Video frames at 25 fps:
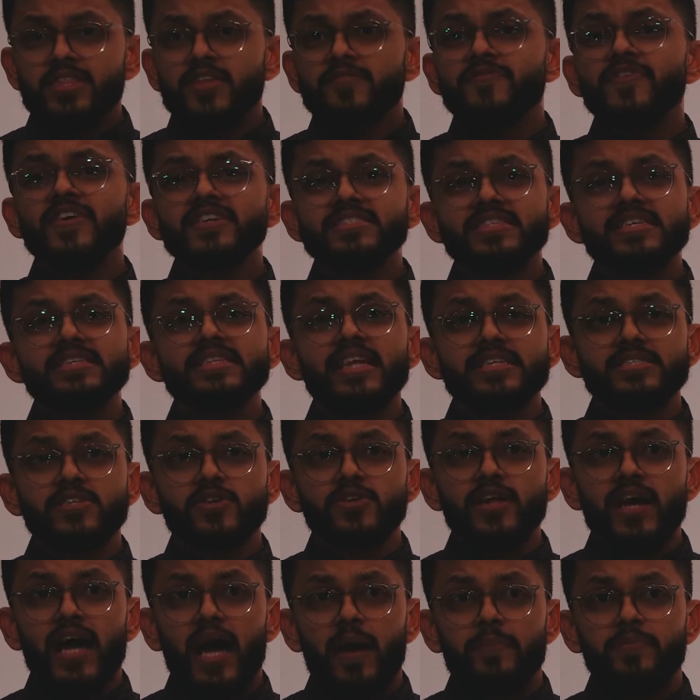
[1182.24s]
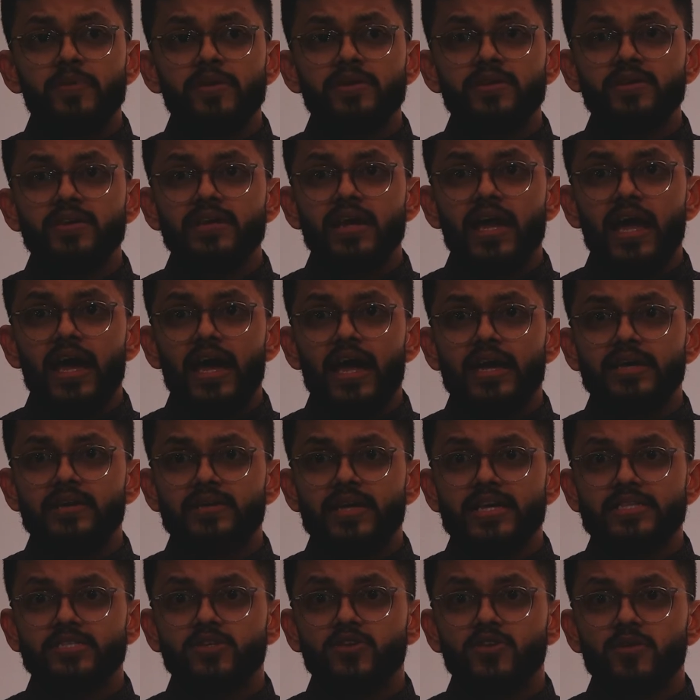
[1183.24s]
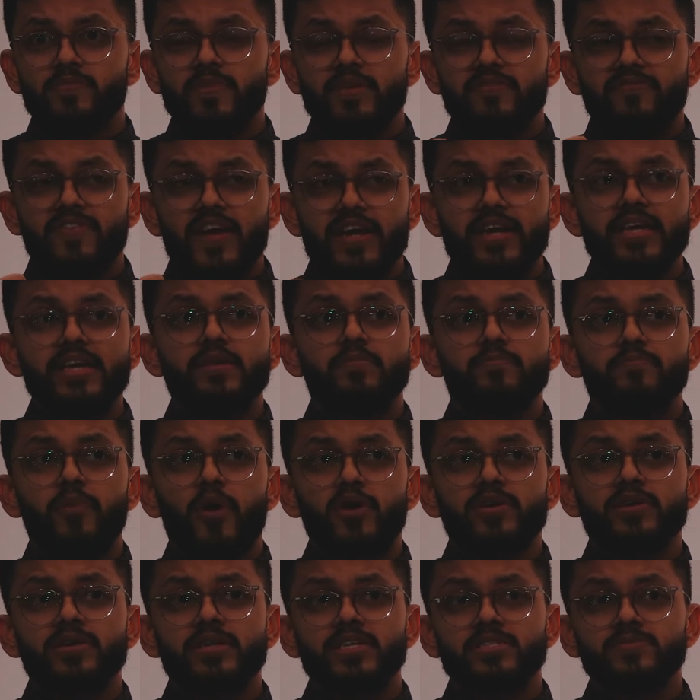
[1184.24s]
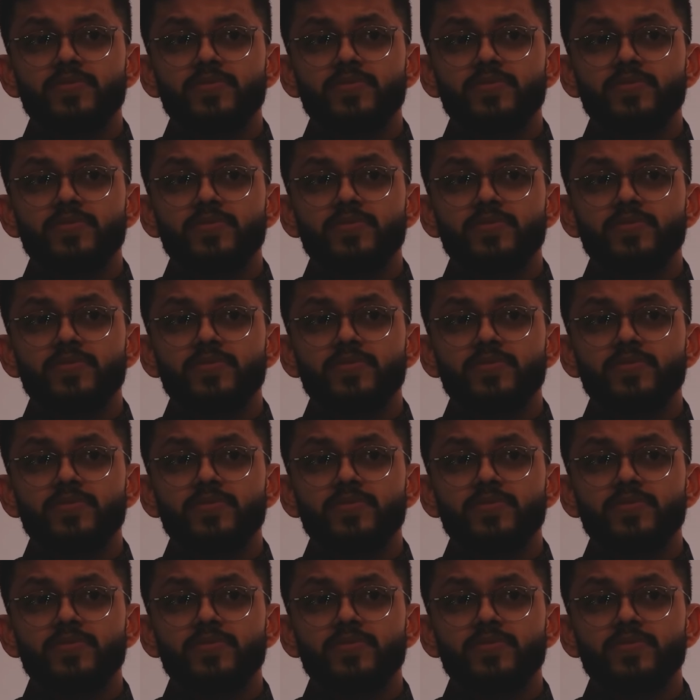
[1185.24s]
The first thing that's going to happen, and it's going to be very important,